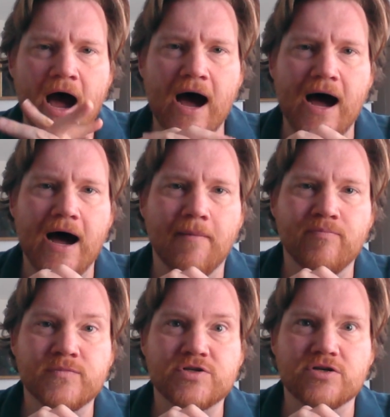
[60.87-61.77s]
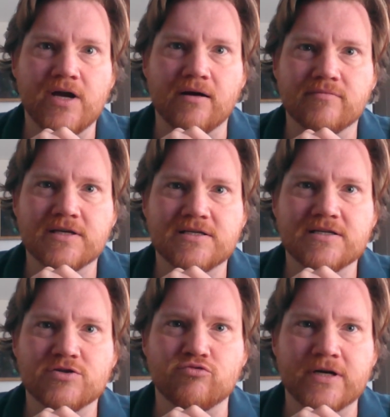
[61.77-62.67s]
So yeah, this
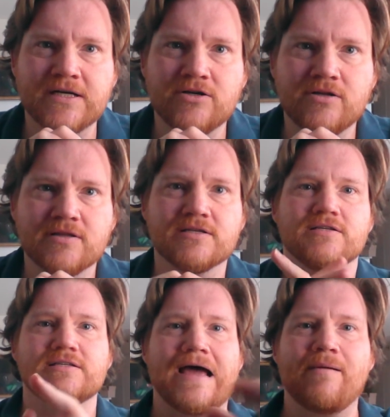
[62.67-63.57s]
is real, this is